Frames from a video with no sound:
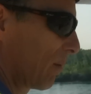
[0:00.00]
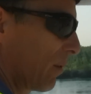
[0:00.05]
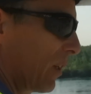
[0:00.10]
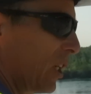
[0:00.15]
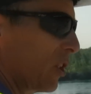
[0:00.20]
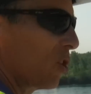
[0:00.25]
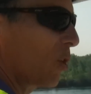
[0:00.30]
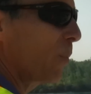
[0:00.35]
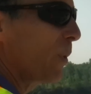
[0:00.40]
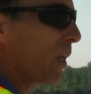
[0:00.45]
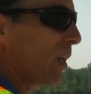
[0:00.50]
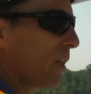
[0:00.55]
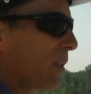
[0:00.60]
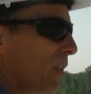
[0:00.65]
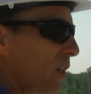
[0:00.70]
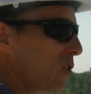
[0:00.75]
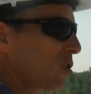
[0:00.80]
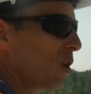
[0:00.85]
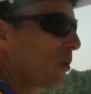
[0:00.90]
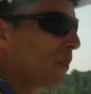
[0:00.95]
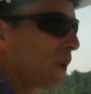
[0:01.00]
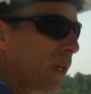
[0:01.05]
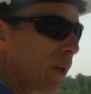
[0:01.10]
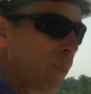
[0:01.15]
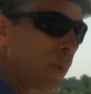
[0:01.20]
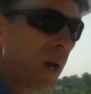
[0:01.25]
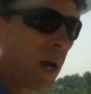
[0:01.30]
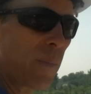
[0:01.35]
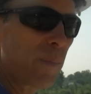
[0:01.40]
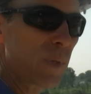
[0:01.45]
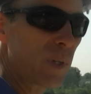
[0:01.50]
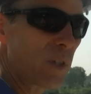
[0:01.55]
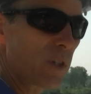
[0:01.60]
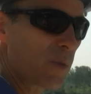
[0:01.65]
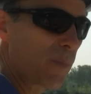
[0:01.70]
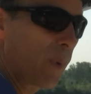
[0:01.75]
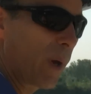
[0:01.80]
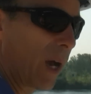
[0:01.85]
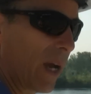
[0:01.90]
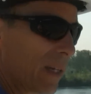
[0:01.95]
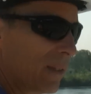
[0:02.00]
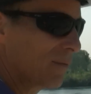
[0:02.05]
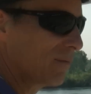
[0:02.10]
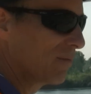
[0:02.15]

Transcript: this will be a popular spot.